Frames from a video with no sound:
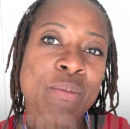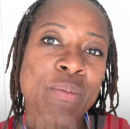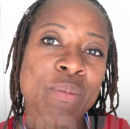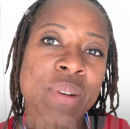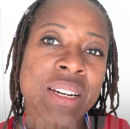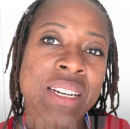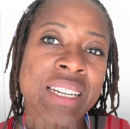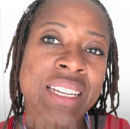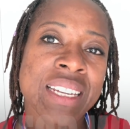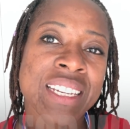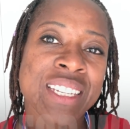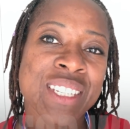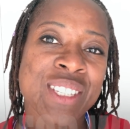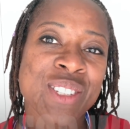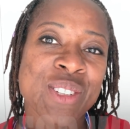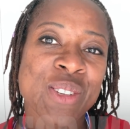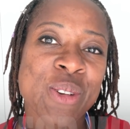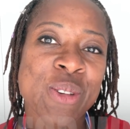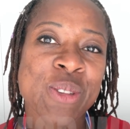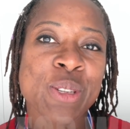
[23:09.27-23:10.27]
Please
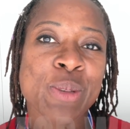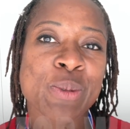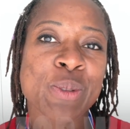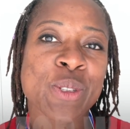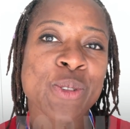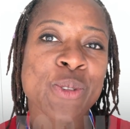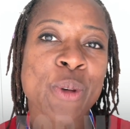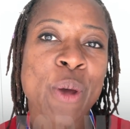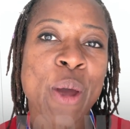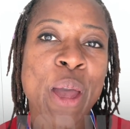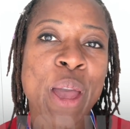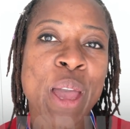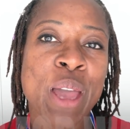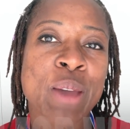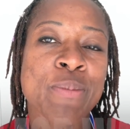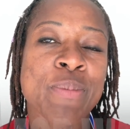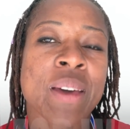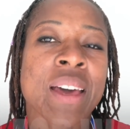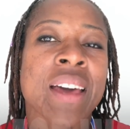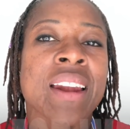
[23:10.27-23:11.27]
do
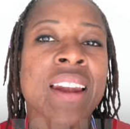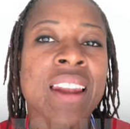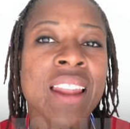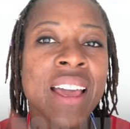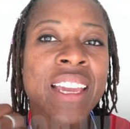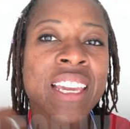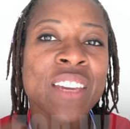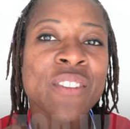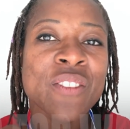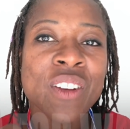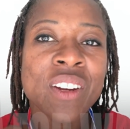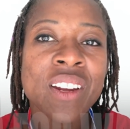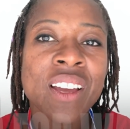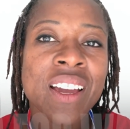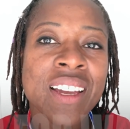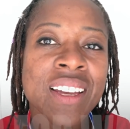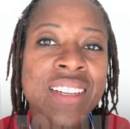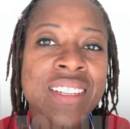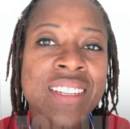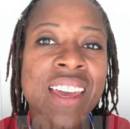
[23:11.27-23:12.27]
subscribe and like if you
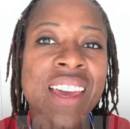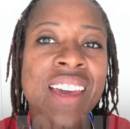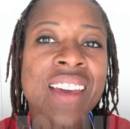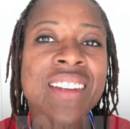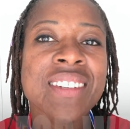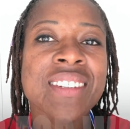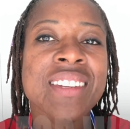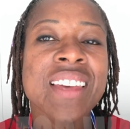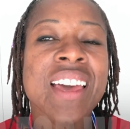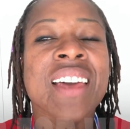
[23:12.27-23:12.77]
liked it,